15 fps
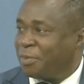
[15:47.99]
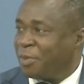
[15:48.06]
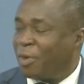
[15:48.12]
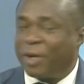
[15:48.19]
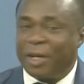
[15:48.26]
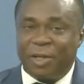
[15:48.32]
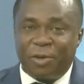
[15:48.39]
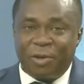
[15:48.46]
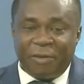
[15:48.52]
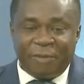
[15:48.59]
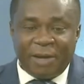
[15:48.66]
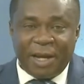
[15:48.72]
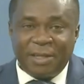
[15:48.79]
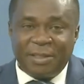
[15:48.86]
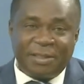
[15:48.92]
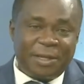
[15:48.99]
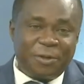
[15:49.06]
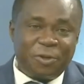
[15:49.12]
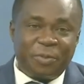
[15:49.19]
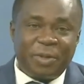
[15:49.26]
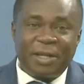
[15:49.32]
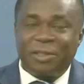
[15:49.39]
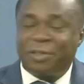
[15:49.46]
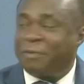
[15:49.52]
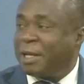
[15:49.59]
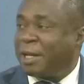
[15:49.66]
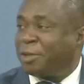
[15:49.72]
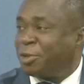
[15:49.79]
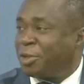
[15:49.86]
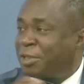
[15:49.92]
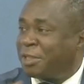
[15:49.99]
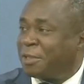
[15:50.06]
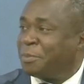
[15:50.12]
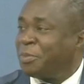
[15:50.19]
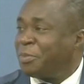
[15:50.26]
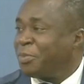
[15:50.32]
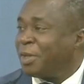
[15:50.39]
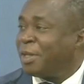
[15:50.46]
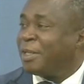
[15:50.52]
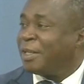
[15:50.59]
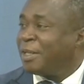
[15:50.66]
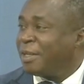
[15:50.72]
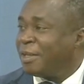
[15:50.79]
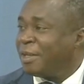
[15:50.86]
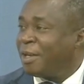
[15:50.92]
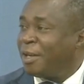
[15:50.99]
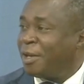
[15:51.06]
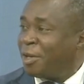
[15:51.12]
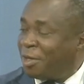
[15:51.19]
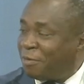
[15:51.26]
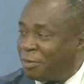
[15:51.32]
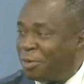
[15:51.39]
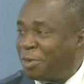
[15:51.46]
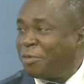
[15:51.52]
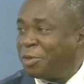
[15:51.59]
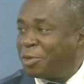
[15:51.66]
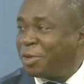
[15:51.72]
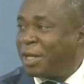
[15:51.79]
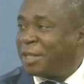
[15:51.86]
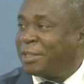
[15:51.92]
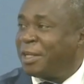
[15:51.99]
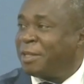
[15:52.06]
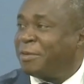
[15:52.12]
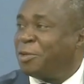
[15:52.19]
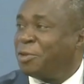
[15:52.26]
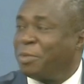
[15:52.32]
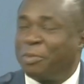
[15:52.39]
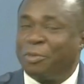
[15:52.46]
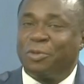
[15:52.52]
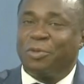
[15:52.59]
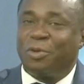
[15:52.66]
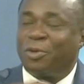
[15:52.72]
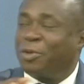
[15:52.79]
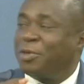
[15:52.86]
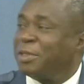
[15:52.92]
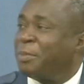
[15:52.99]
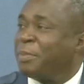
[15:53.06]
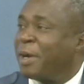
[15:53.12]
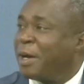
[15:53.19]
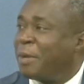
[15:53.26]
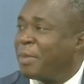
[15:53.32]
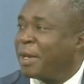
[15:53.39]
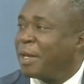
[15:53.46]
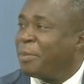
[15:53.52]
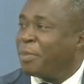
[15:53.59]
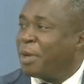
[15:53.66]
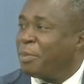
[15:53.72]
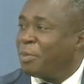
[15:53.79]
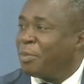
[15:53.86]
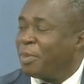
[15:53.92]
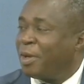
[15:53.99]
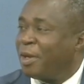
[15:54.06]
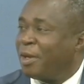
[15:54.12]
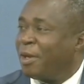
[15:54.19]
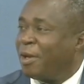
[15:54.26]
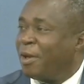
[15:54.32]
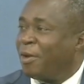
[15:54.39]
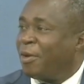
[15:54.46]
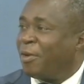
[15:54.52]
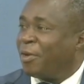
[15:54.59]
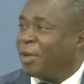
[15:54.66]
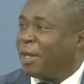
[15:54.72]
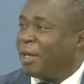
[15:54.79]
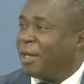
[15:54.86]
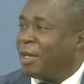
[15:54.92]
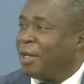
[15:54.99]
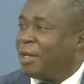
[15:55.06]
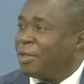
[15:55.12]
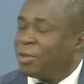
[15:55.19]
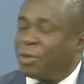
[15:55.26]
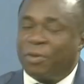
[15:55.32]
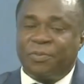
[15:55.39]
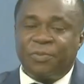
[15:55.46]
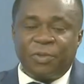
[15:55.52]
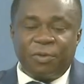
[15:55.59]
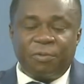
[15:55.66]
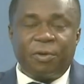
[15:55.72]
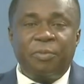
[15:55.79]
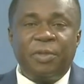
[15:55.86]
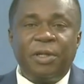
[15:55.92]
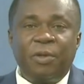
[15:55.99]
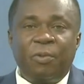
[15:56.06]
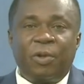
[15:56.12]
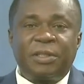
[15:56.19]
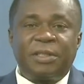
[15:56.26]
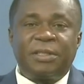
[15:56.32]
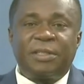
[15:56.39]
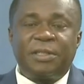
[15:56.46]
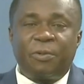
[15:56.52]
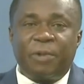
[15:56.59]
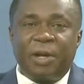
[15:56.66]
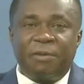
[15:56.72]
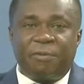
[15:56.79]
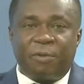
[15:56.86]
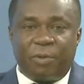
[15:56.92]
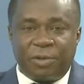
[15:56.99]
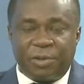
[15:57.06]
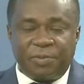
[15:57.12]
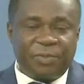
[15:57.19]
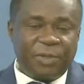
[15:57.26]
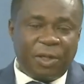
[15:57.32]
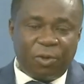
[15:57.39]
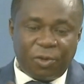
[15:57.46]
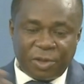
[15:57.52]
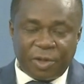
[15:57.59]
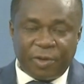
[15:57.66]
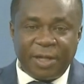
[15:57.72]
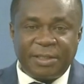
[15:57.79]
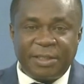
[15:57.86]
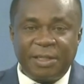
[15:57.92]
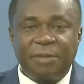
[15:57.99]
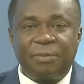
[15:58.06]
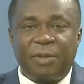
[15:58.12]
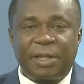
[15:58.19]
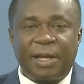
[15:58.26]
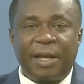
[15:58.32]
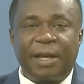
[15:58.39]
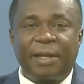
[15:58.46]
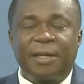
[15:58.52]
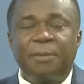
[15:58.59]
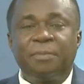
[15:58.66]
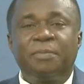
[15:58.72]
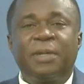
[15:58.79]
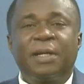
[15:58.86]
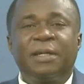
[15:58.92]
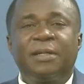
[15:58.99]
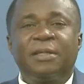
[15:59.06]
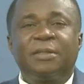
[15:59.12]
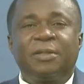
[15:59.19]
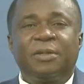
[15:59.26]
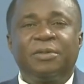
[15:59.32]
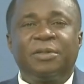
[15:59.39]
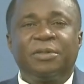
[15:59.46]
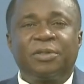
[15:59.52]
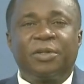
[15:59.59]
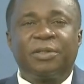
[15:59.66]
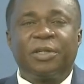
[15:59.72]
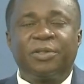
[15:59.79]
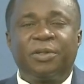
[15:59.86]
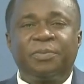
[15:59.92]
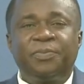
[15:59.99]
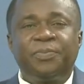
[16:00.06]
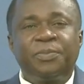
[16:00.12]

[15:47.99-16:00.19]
Already you have had the central banks even adjusting the official exchange rate to be able to close the parallel market premium. Okay? So, for me, what is the way forward? It looks crazy, but I keep making this suggestion.